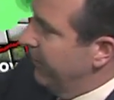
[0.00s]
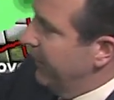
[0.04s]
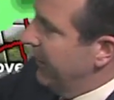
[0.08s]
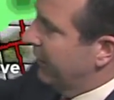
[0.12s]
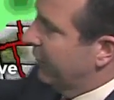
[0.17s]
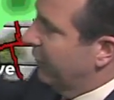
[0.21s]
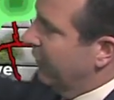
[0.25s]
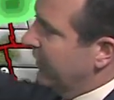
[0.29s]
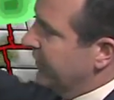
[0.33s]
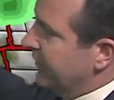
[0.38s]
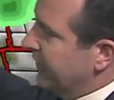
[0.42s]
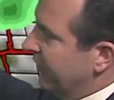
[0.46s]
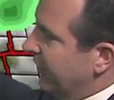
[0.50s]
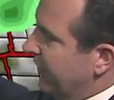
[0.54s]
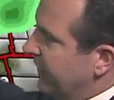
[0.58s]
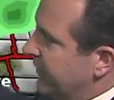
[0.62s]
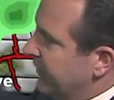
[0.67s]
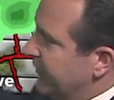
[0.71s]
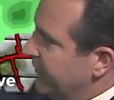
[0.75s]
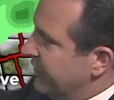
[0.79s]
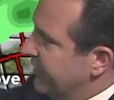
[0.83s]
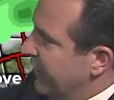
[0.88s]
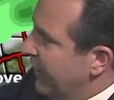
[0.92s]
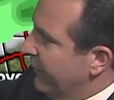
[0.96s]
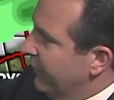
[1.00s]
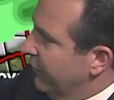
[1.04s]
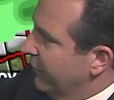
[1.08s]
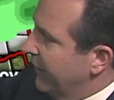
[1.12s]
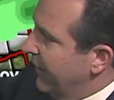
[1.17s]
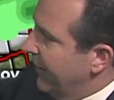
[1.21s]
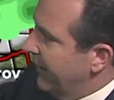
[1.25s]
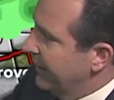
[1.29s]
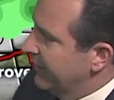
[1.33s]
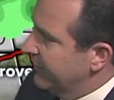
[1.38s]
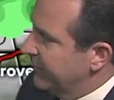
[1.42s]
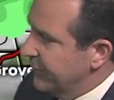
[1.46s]
be across areas of southern
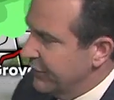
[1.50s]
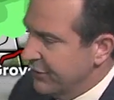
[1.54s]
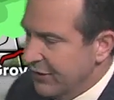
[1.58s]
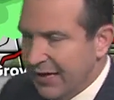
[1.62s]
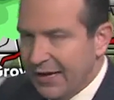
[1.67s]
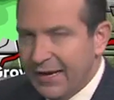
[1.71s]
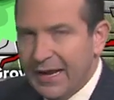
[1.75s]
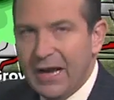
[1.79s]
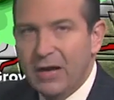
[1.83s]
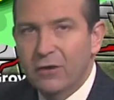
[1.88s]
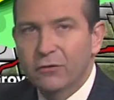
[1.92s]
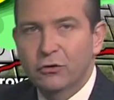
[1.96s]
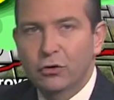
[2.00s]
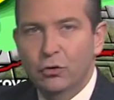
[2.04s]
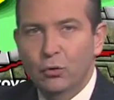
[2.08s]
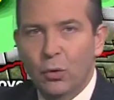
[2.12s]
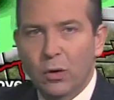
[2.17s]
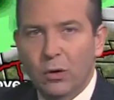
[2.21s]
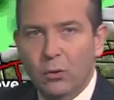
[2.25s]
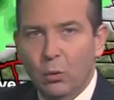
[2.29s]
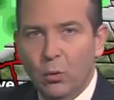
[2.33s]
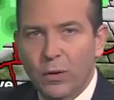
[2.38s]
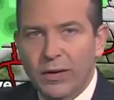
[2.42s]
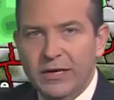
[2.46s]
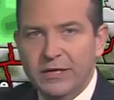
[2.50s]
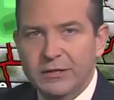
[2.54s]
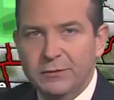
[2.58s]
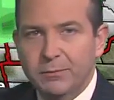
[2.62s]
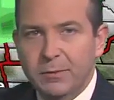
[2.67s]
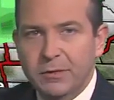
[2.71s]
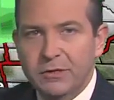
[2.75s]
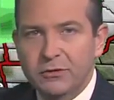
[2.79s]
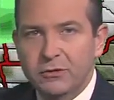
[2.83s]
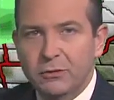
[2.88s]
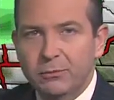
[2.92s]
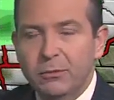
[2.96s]
Kansas and out to our west.
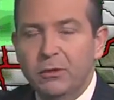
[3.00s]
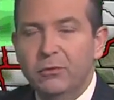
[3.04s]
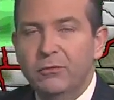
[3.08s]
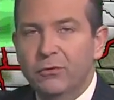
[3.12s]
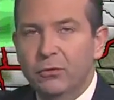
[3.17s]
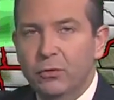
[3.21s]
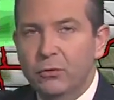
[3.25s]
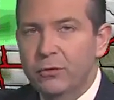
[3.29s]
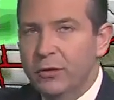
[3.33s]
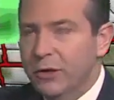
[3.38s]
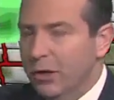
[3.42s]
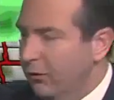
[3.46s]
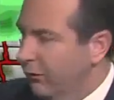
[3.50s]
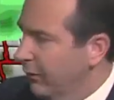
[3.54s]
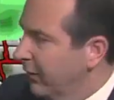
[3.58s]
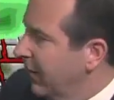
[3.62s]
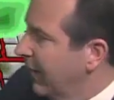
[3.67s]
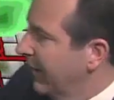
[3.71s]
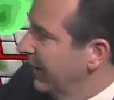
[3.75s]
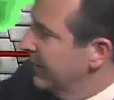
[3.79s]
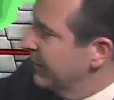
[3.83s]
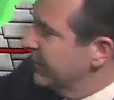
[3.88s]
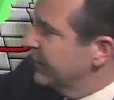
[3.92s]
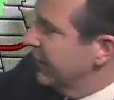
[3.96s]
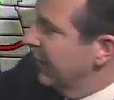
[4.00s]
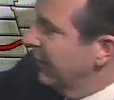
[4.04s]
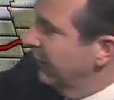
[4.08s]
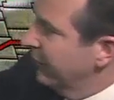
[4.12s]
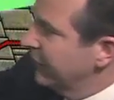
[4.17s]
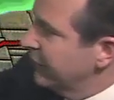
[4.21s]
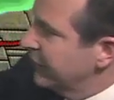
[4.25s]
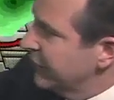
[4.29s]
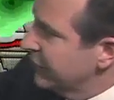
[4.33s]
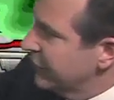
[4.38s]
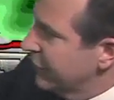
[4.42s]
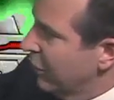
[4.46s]
But as we move through the overnight itself,
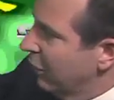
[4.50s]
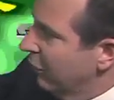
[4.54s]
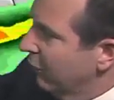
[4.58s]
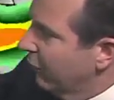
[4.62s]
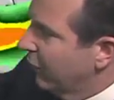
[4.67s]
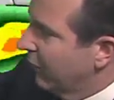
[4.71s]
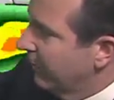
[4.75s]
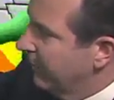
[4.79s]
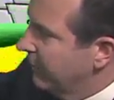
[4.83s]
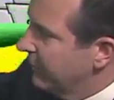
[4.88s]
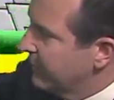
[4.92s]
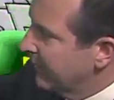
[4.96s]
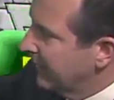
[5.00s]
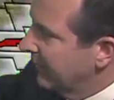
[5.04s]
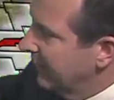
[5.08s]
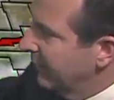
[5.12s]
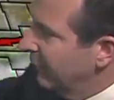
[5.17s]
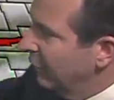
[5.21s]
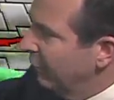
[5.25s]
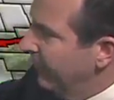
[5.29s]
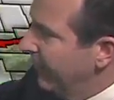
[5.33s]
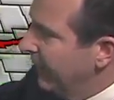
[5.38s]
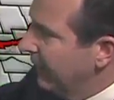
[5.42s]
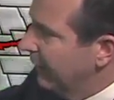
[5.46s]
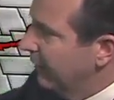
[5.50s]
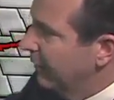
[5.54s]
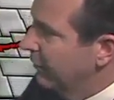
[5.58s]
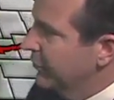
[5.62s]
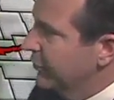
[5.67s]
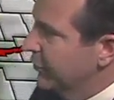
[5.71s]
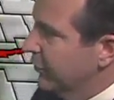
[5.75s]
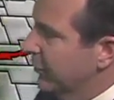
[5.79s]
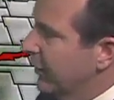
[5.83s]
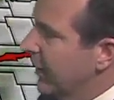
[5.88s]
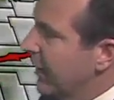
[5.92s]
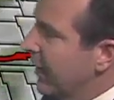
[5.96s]
as this cold front moves a little bit
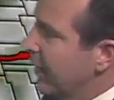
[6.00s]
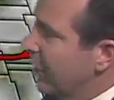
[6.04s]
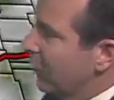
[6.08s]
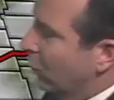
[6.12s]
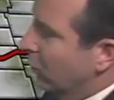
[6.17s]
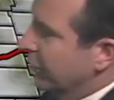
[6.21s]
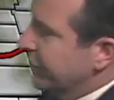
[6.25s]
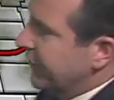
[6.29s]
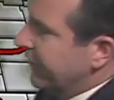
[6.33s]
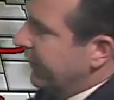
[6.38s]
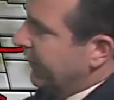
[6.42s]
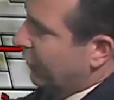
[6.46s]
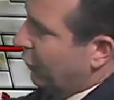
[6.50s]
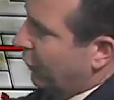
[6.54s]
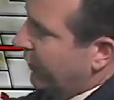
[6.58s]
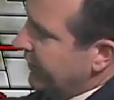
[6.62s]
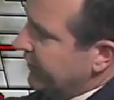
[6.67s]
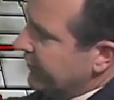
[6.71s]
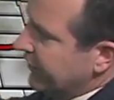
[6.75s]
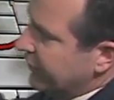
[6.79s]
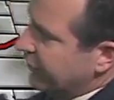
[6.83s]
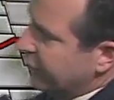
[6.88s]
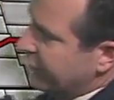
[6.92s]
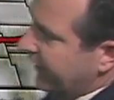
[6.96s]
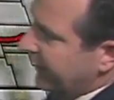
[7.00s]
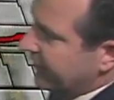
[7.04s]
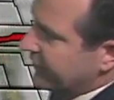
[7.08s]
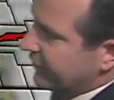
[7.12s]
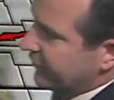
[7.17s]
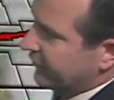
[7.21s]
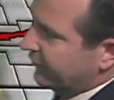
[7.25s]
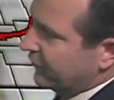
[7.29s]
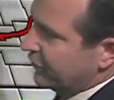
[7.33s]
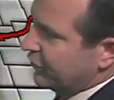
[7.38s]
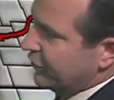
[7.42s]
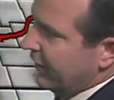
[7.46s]
closer, we'll see increasing
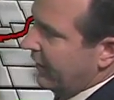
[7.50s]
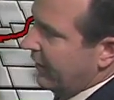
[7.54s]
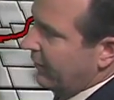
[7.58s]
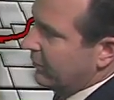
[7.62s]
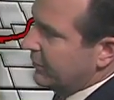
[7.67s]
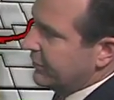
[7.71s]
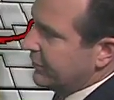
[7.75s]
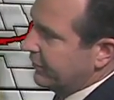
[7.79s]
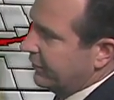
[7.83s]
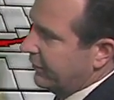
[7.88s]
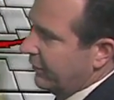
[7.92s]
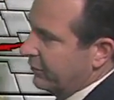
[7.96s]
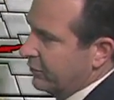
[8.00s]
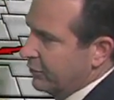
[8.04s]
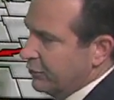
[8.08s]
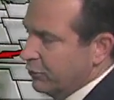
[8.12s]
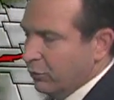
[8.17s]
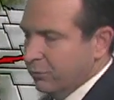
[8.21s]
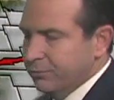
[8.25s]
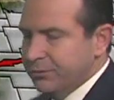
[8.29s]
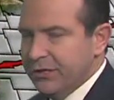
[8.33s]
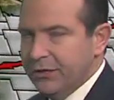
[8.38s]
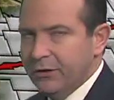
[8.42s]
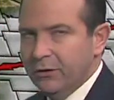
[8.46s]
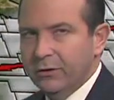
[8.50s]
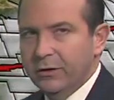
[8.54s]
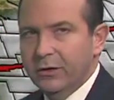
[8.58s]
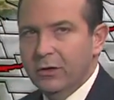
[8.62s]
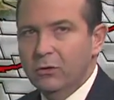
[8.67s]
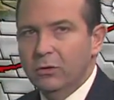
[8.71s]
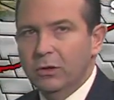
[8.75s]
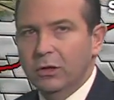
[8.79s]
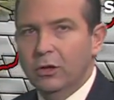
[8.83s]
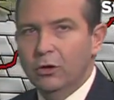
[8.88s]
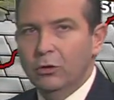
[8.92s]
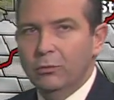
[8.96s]
chances for showers and thunderstorms here in
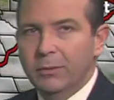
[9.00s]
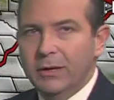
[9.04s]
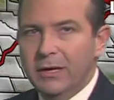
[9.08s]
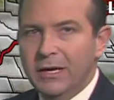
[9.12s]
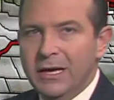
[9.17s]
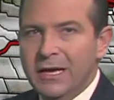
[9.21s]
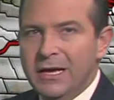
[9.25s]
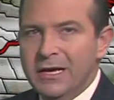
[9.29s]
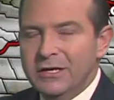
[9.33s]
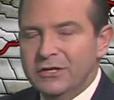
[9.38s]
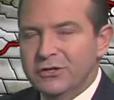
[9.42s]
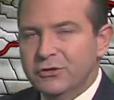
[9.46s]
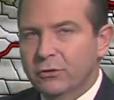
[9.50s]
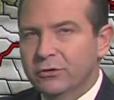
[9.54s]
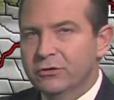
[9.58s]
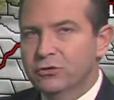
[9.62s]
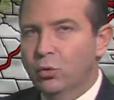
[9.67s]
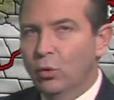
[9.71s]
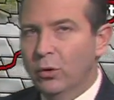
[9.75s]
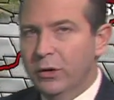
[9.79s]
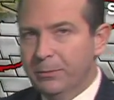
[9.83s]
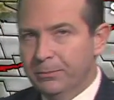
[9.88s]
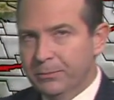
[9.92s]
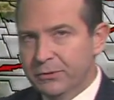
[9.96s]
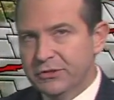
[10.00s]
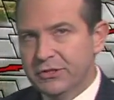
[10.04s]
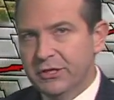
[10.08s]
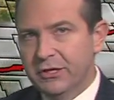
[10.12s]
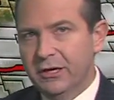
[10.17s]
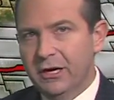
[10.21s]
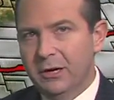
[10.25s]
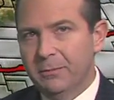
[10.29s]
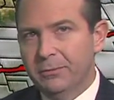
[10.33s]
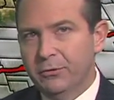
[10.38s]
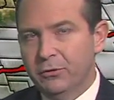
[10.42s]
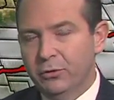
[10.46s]
Oklahoma. So a 20%
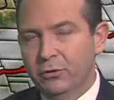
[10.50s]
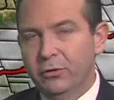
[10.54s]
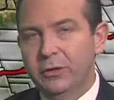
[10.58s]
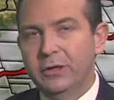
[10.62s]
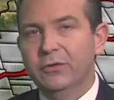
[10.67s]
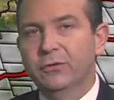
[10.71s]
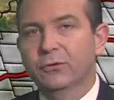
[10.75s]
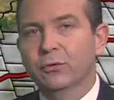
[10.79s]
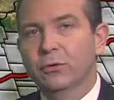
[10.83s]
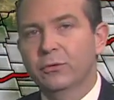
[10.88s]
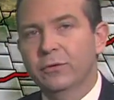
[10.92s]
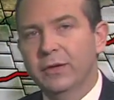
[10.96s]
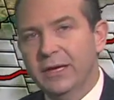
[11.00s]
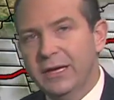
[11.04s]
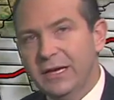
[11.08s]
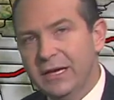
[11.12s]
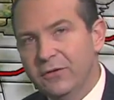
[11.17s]
opportunity through the